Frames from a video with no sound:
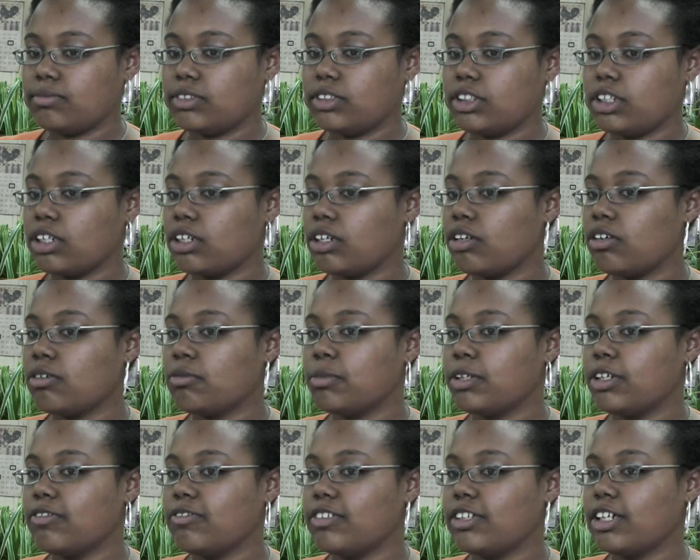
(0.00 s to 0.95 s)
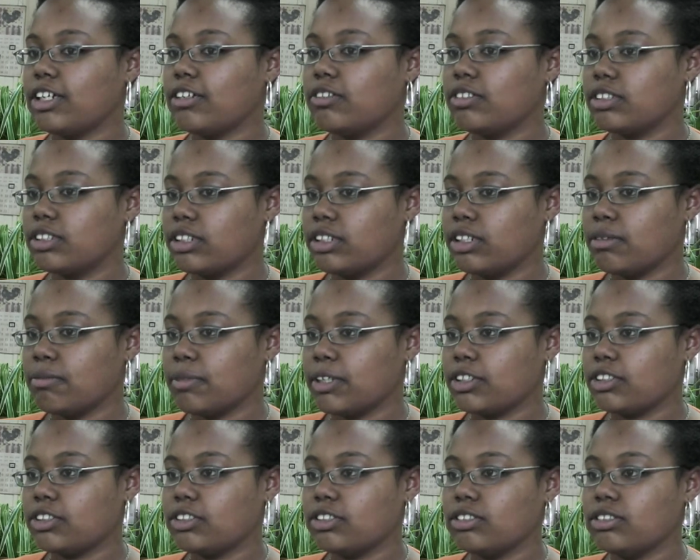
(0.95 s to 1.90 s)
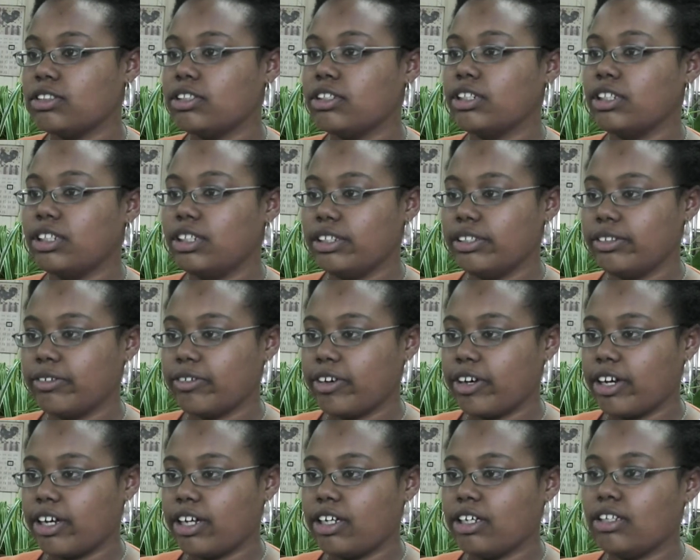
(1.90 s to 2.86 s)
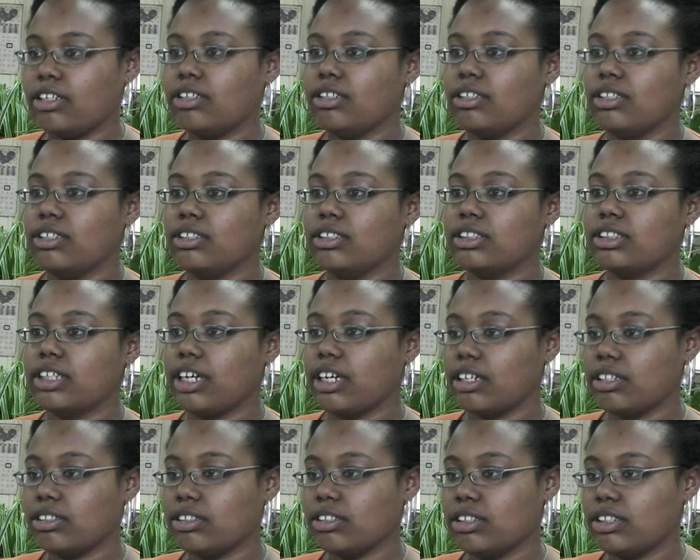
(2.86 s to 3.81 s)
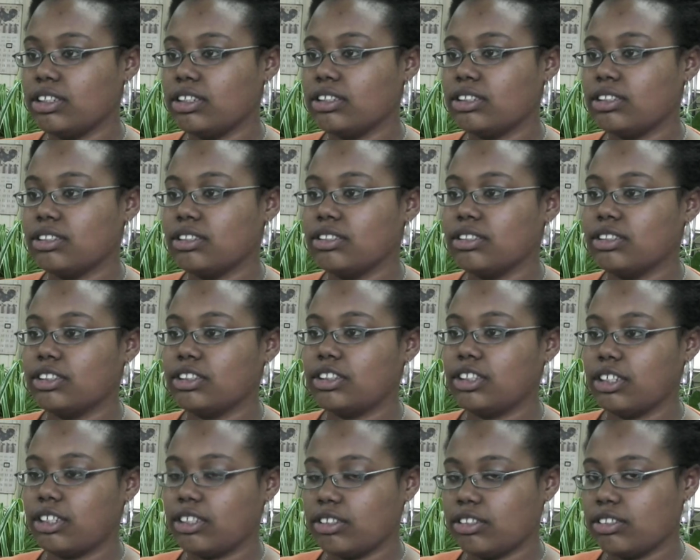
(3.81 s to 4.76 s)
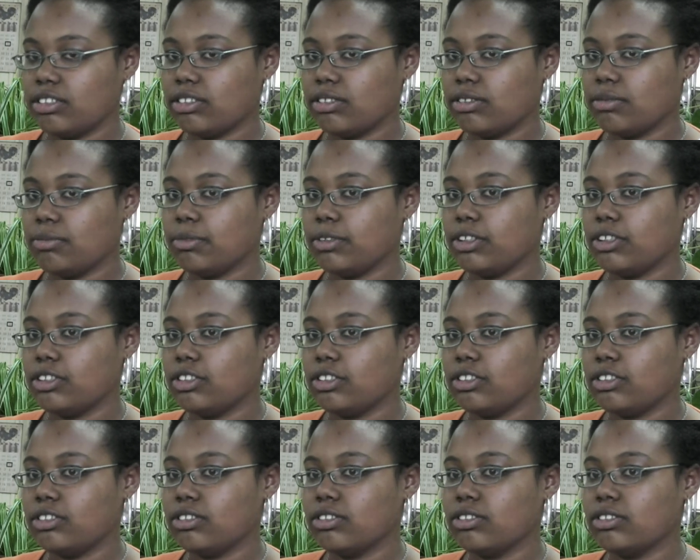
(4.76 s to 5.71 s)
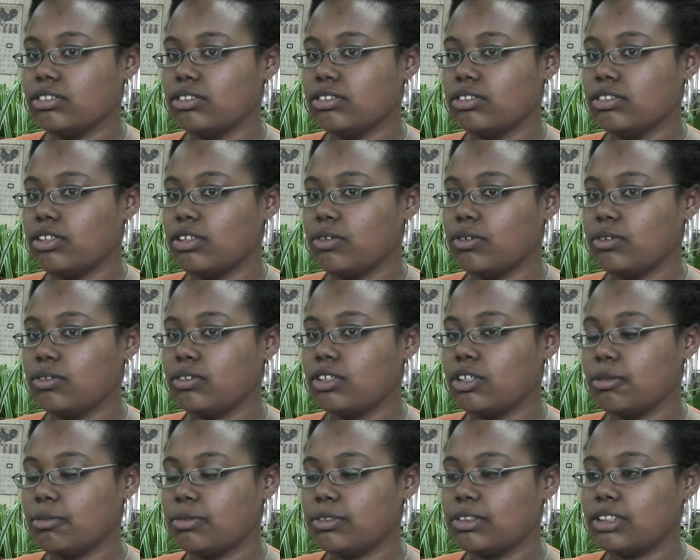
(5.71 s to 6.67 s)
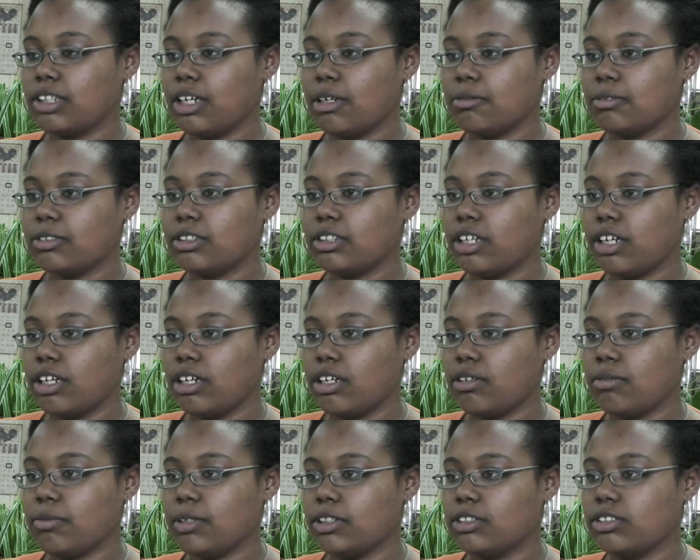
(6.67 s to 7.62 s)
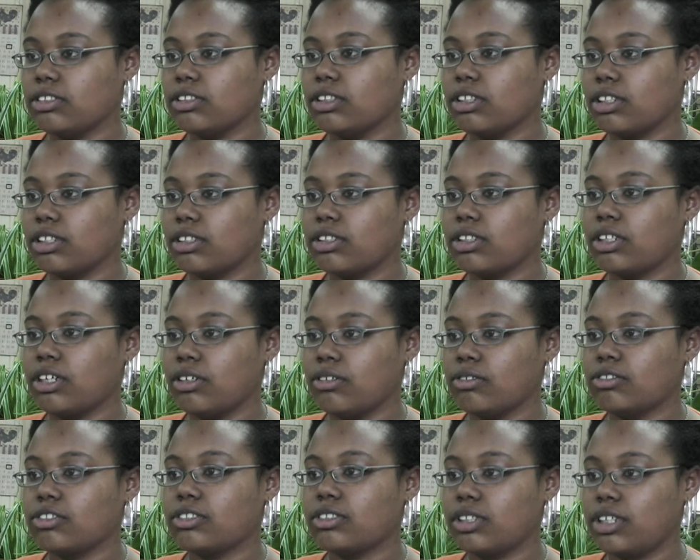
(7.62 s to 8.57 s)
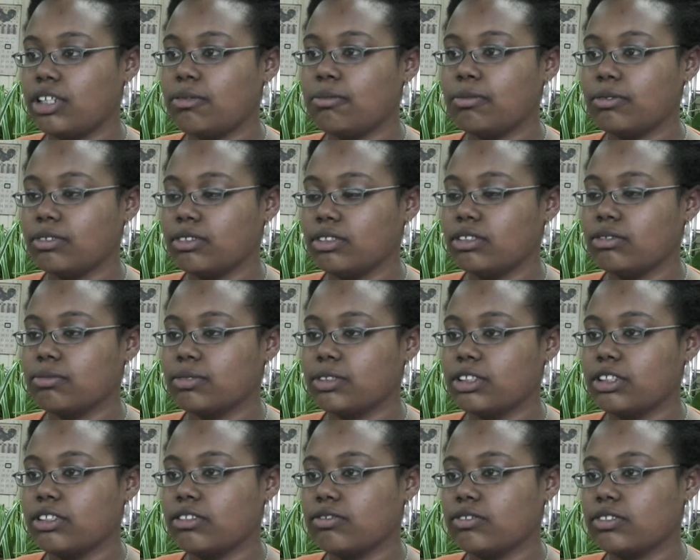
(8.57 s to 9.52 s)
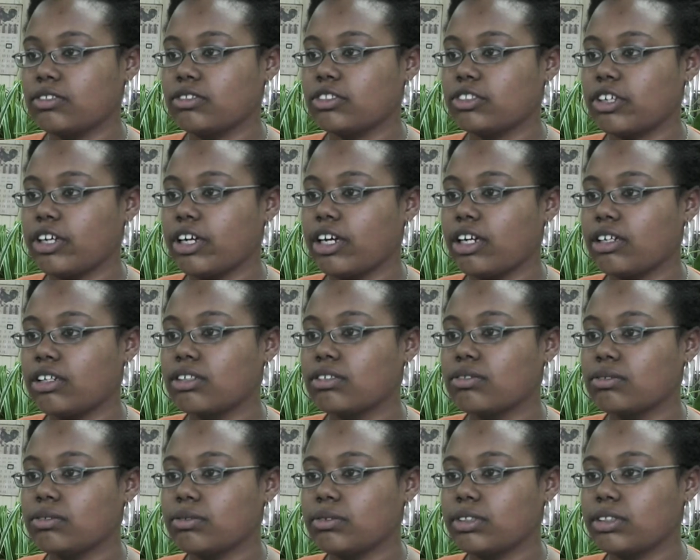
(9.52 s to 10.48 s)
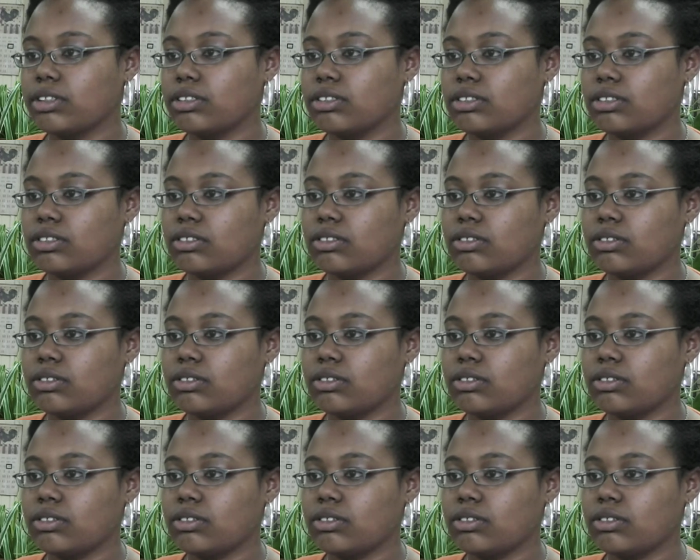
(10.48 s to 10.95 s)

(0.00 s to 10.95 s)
Check on them every now and then. Make sure they're eating right and taking their insulin and checking their blood sugar a couple of times a day. Make sure they're keeping themselves on track with it.